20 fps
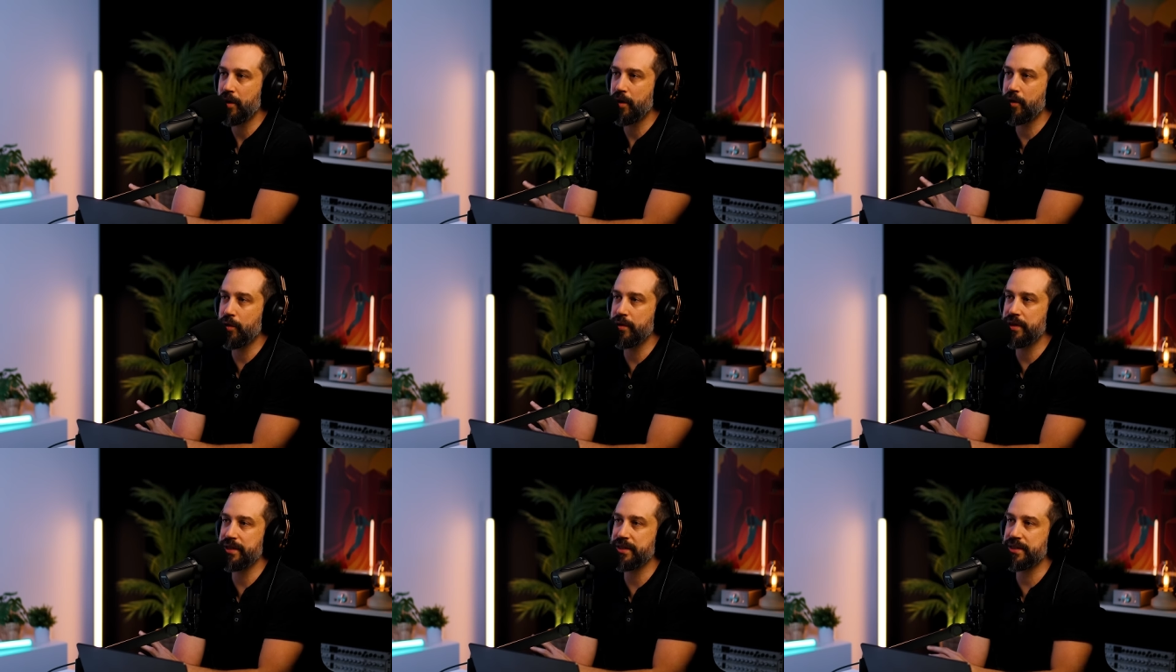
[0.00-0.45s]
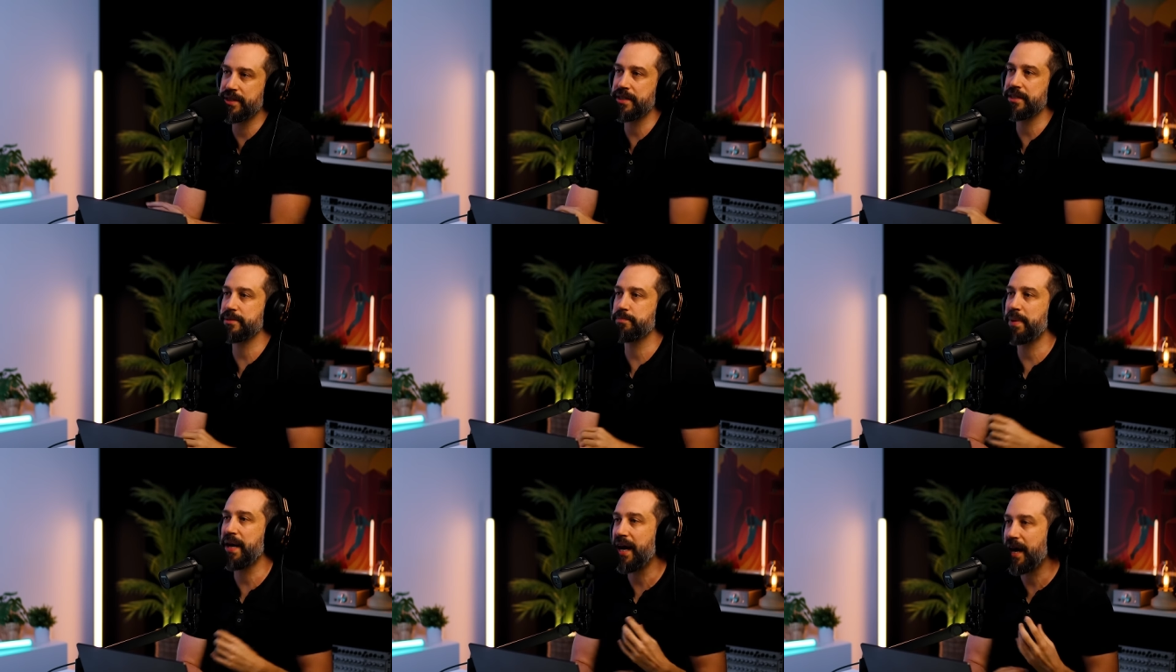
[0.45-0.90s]
or is
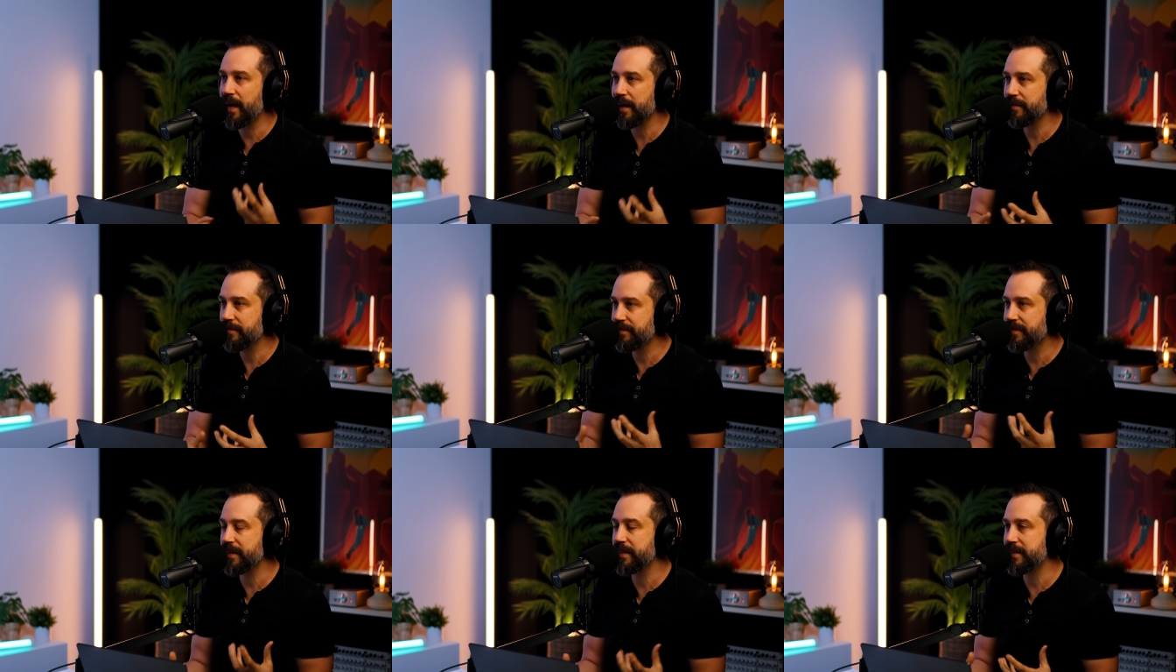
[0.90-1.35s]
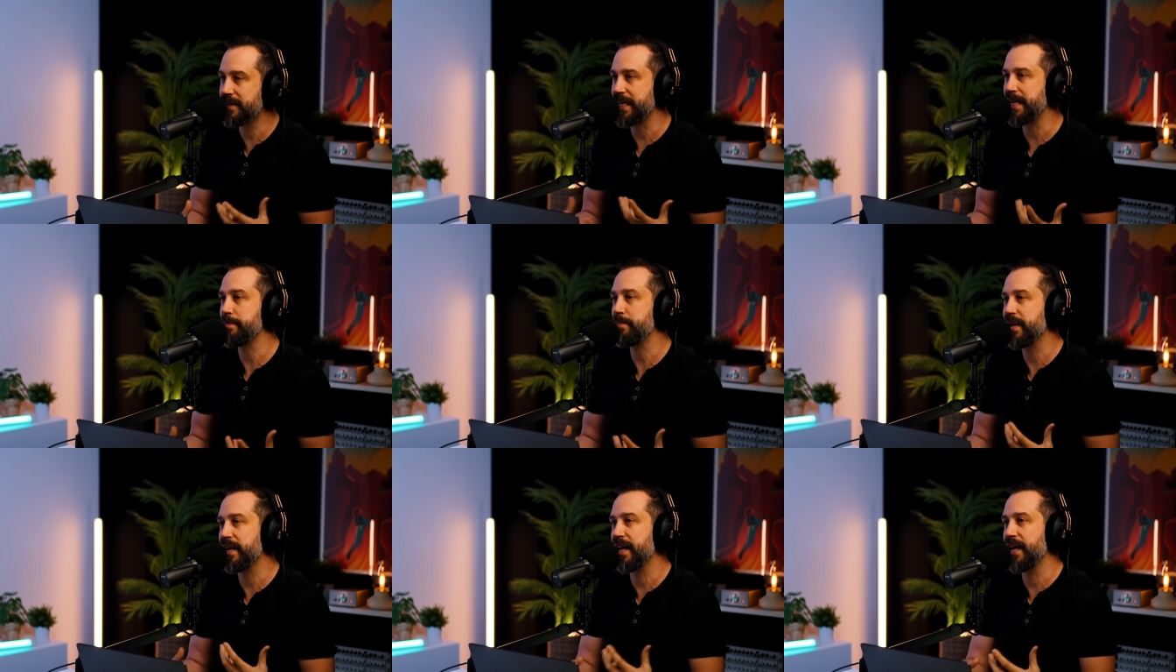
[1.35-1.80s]
this part of the
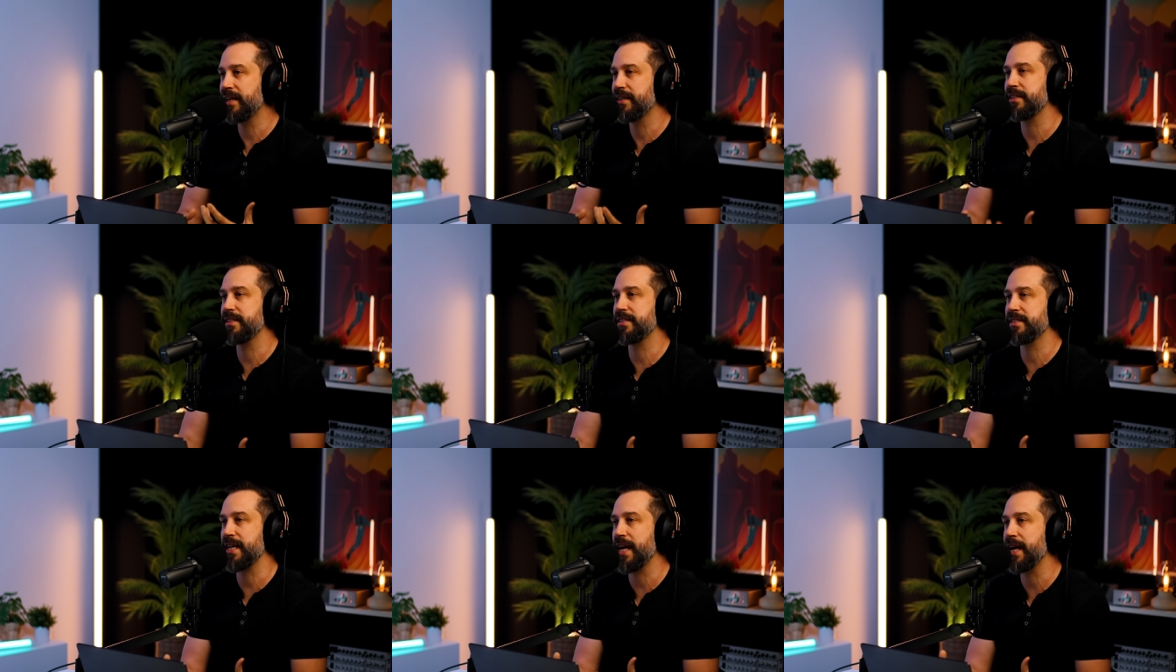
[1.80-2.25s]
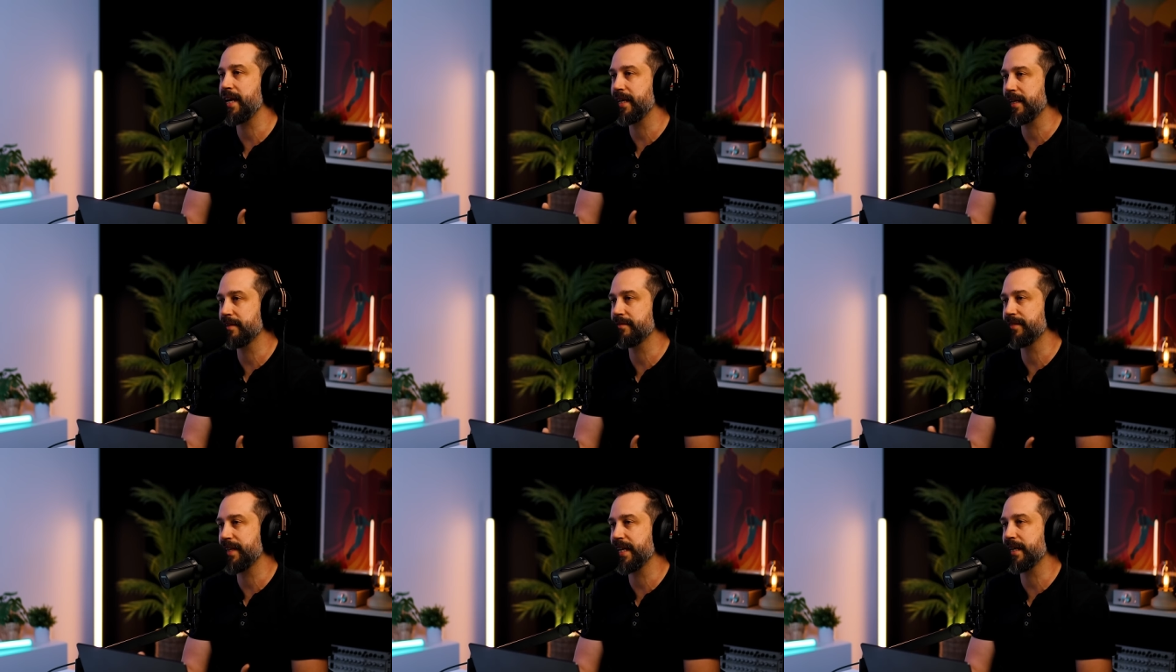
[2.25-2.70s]
deeper
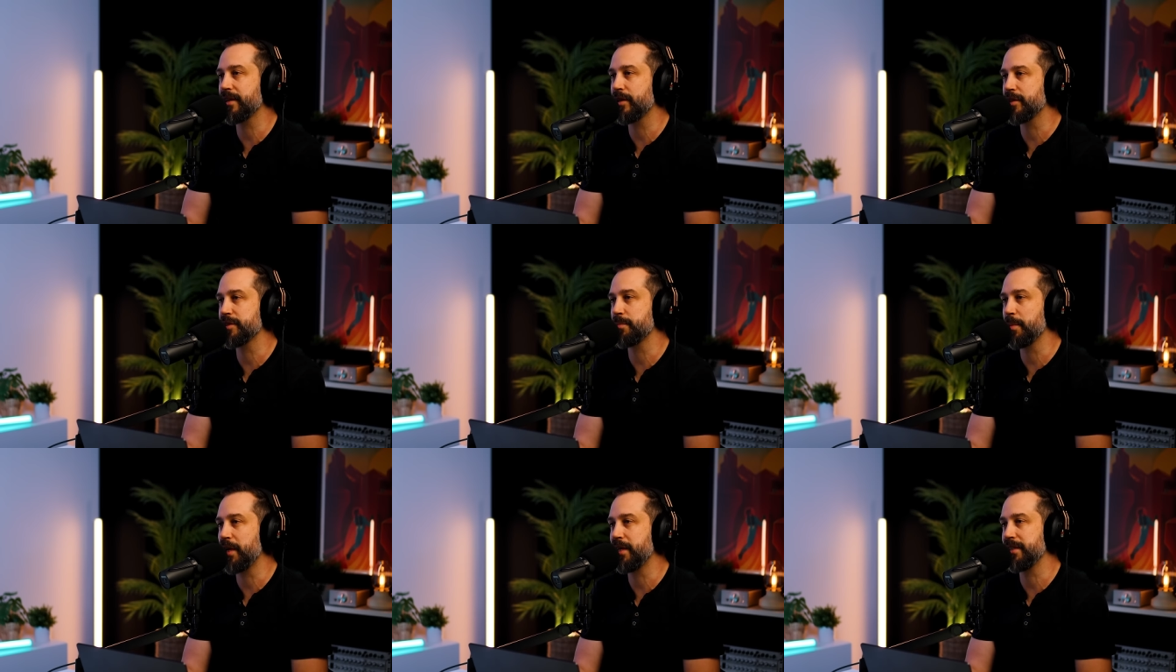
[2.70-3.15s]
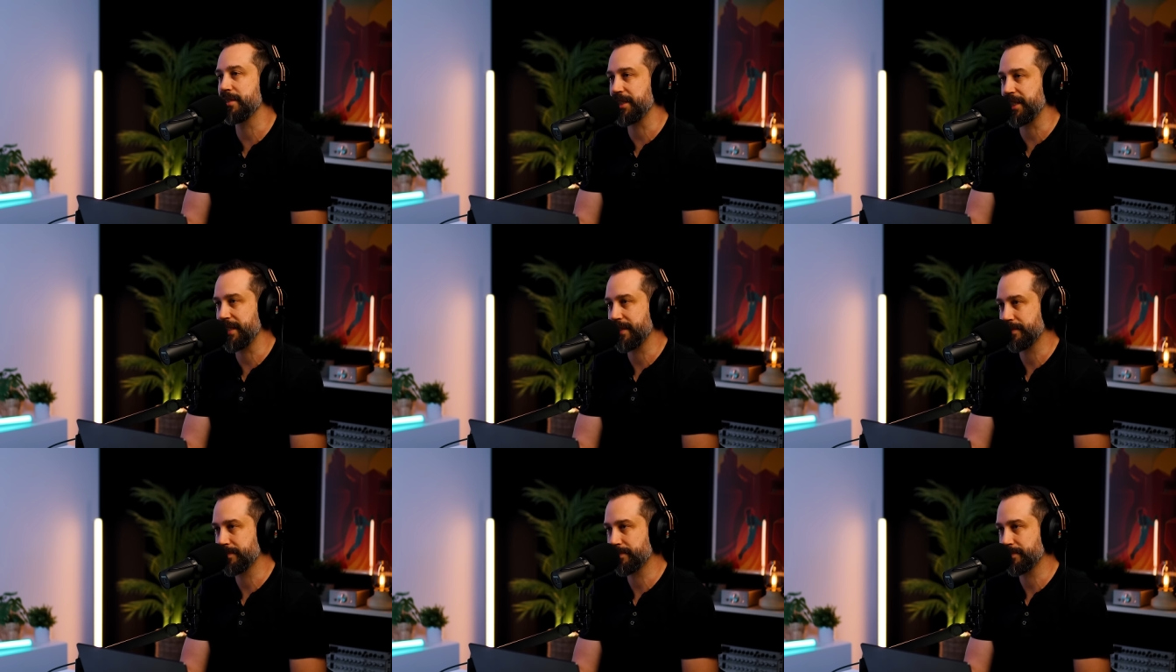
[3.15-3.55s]
understanding of their cosmology?